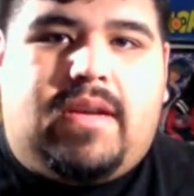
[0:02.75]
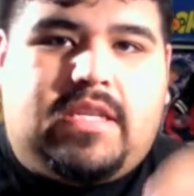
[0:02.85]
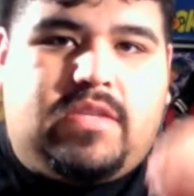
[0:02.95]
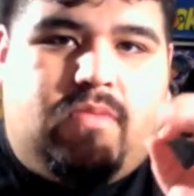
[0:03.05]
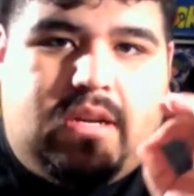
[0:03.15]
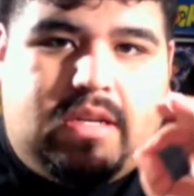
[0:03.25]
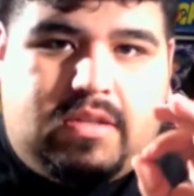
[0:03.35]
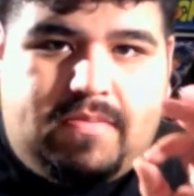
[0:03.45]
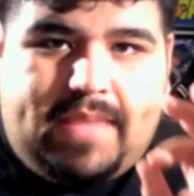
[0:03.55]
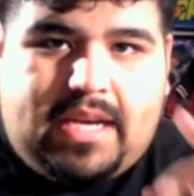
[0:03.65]
I just wanted
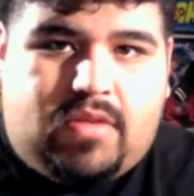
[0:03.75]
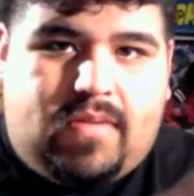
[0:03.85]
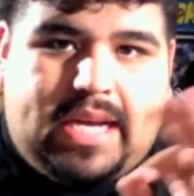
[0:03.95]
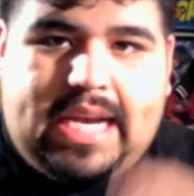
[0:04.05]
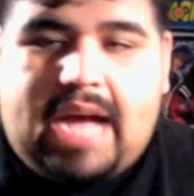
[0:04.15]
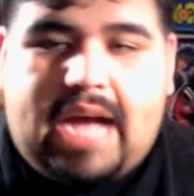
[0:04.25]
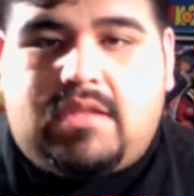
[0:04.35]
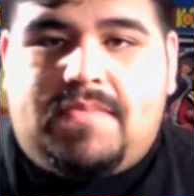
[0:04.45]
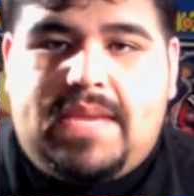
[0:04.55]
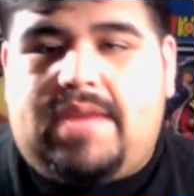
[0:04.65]
to make a quick
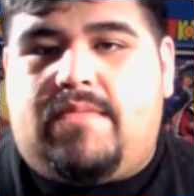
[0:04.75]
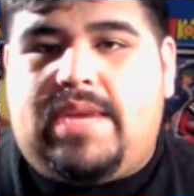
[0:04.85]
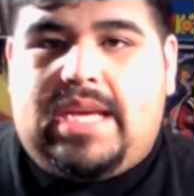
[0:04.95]
announcement.